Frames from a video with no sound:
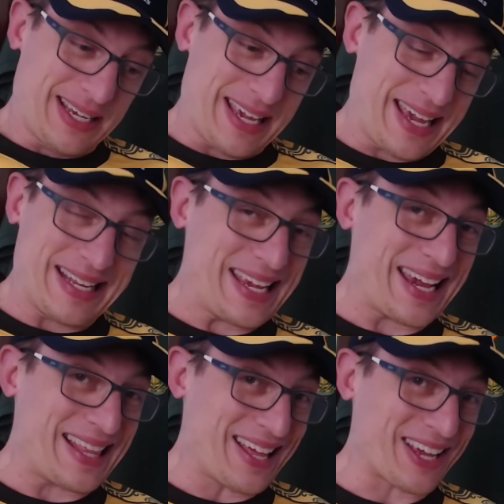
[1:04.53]
And yeah,
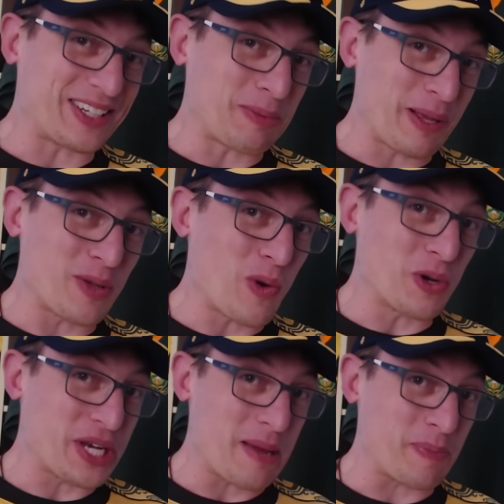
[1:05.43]
now they are going to play the world
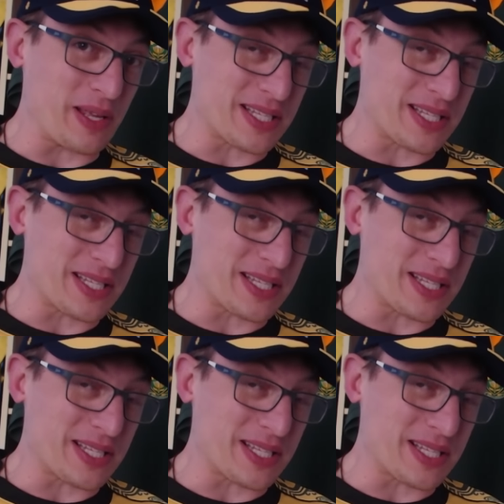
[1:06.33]
champion.